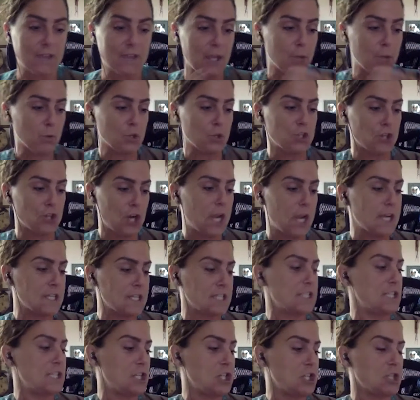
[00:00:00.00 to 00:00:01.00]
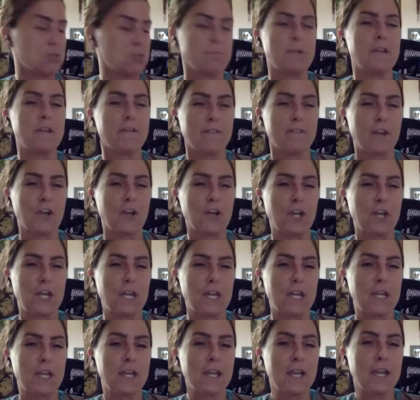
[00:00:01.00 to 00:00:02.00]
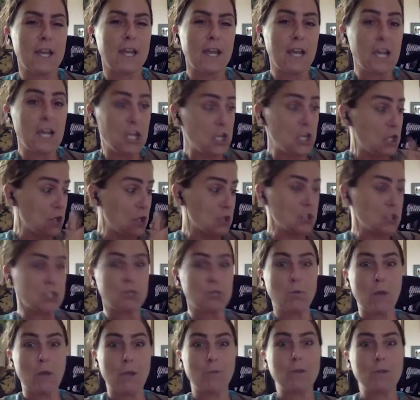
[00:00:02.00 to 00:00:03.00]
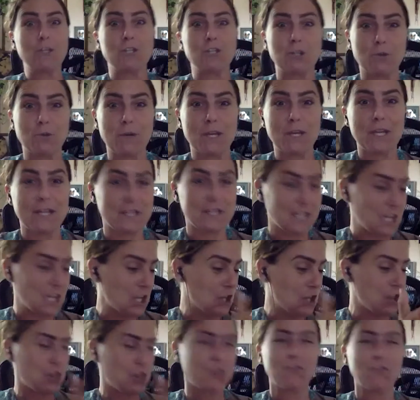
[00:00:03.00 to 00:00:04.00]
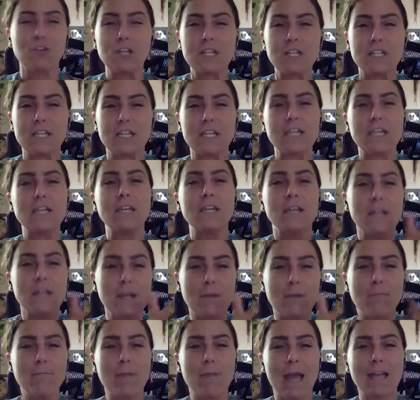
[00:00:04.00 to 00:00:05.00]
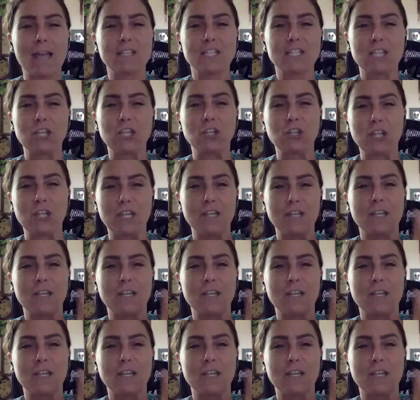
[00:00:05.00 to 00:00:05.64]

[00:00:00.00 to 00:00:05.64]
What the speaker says: They were trying to teach me a very, here's the way we do it, like 3D masculine